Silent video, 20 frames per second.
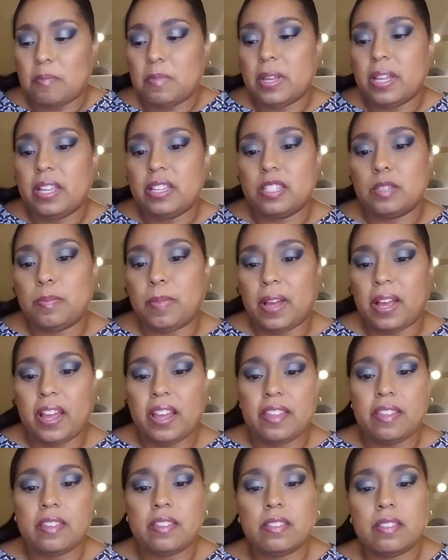is
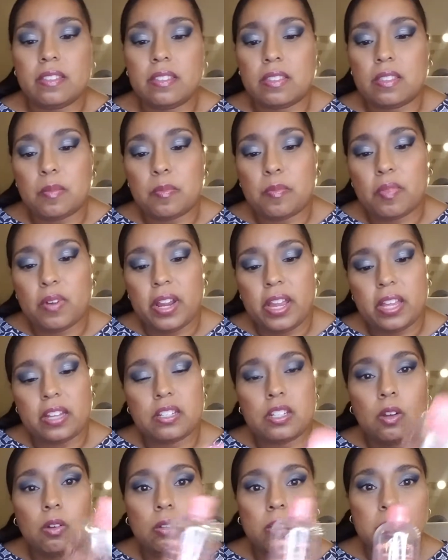by the brand
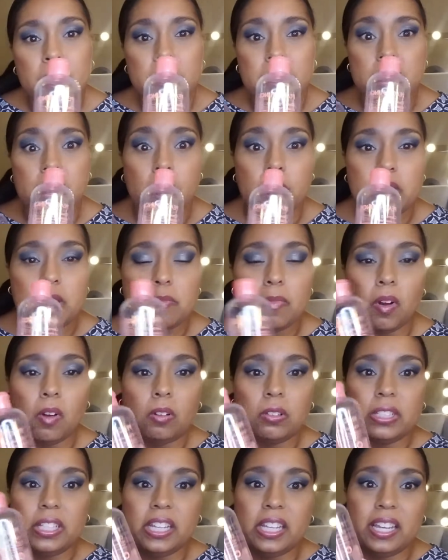Tony
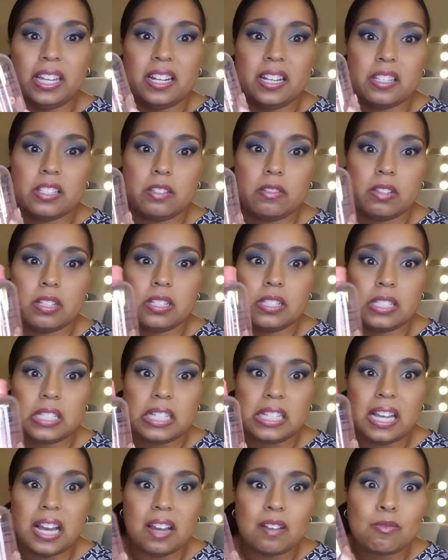Moly, and as you can
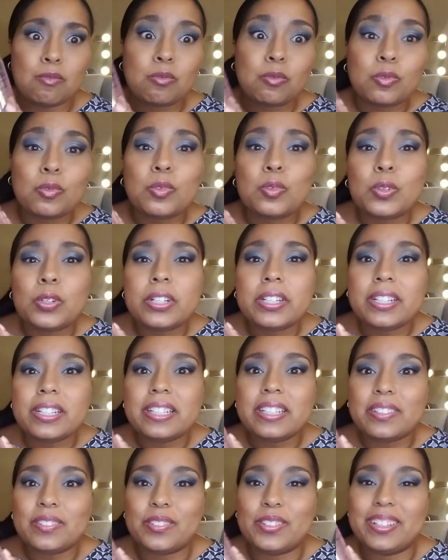see, I
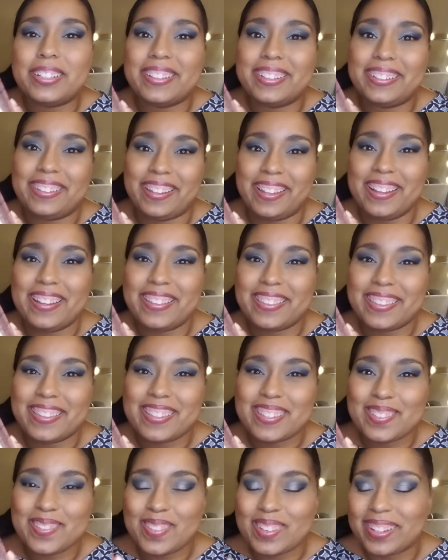really like
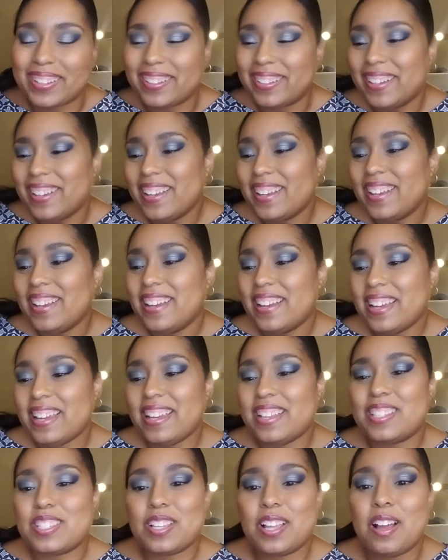this one.
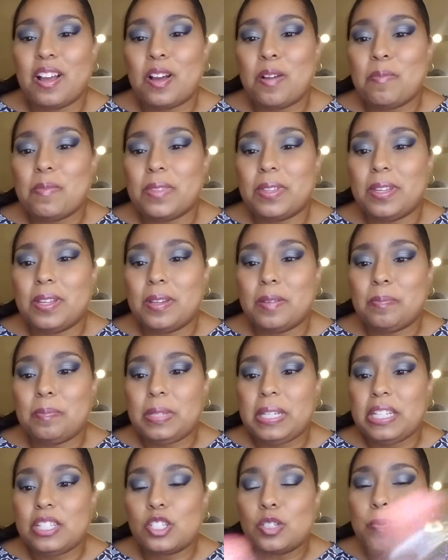It's the
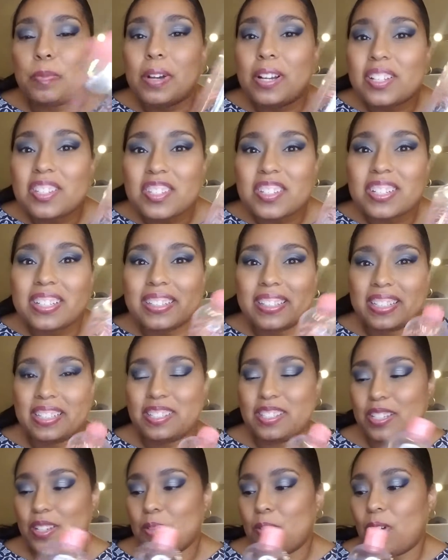Peach Punch
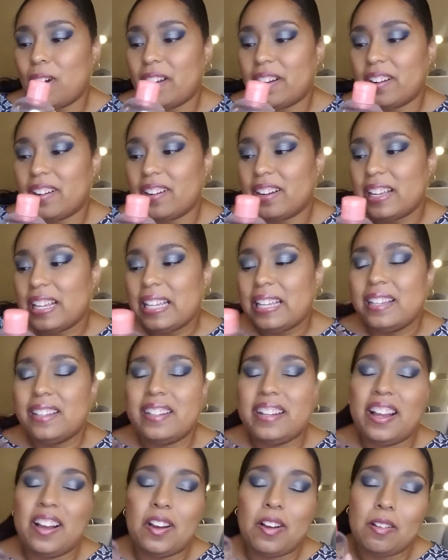Cleansing Water.
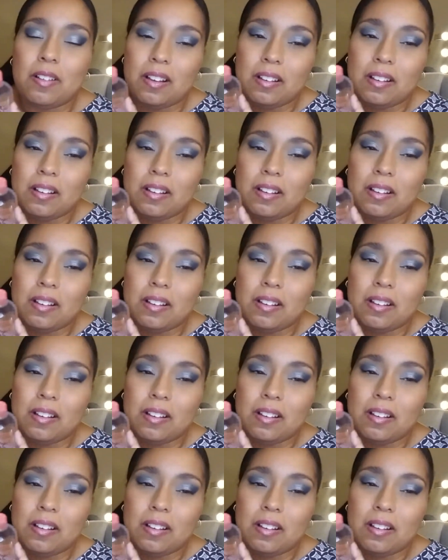Now,